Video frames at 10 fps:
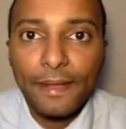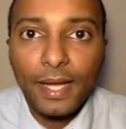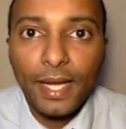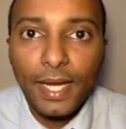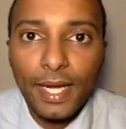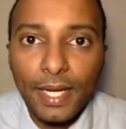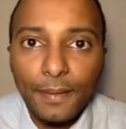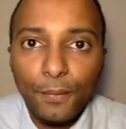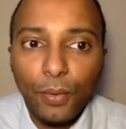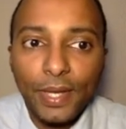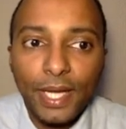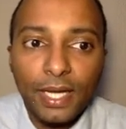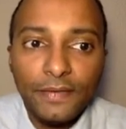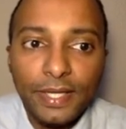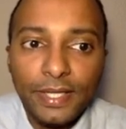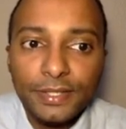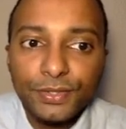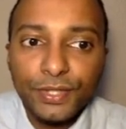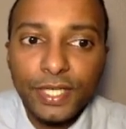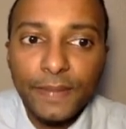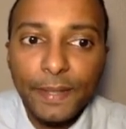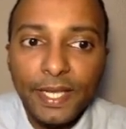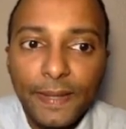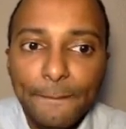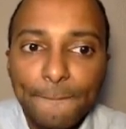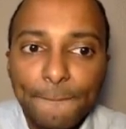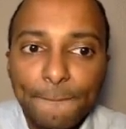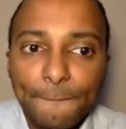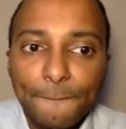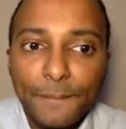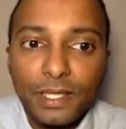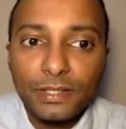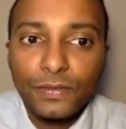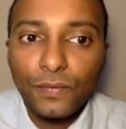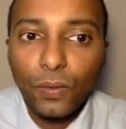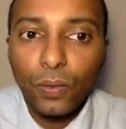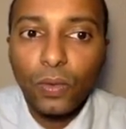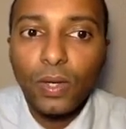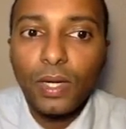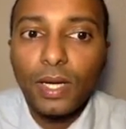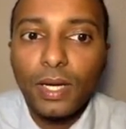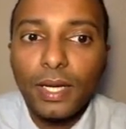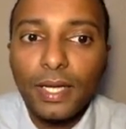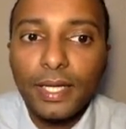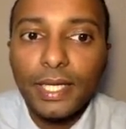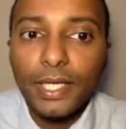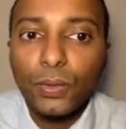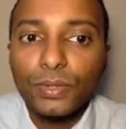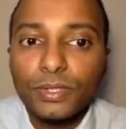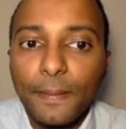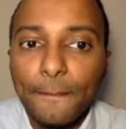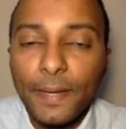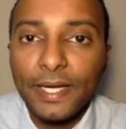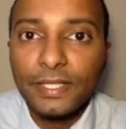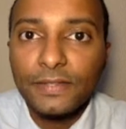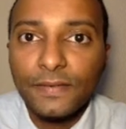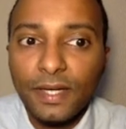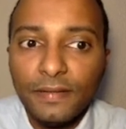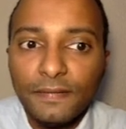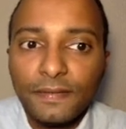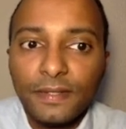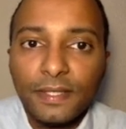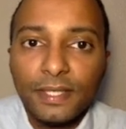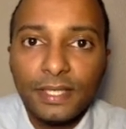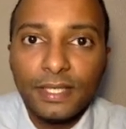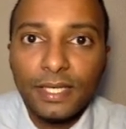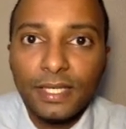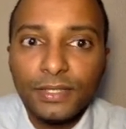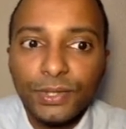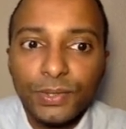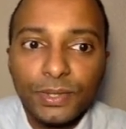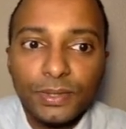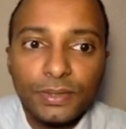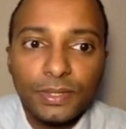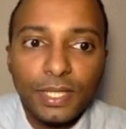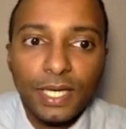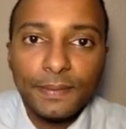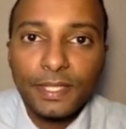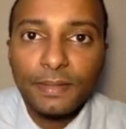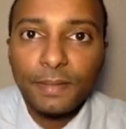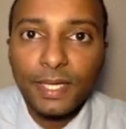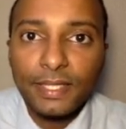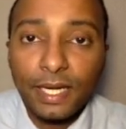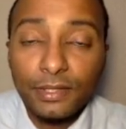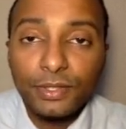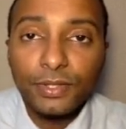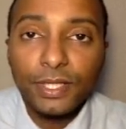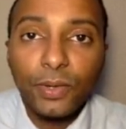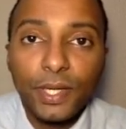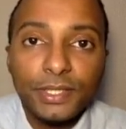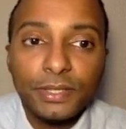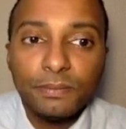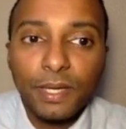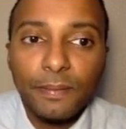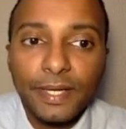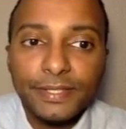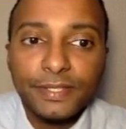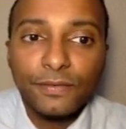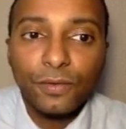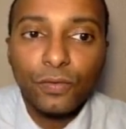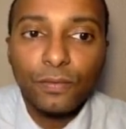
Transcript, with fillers: Um, what we have here is 3b plus 4 equals minus 5. As usual, I'm going to undo the equation by minusing 4 from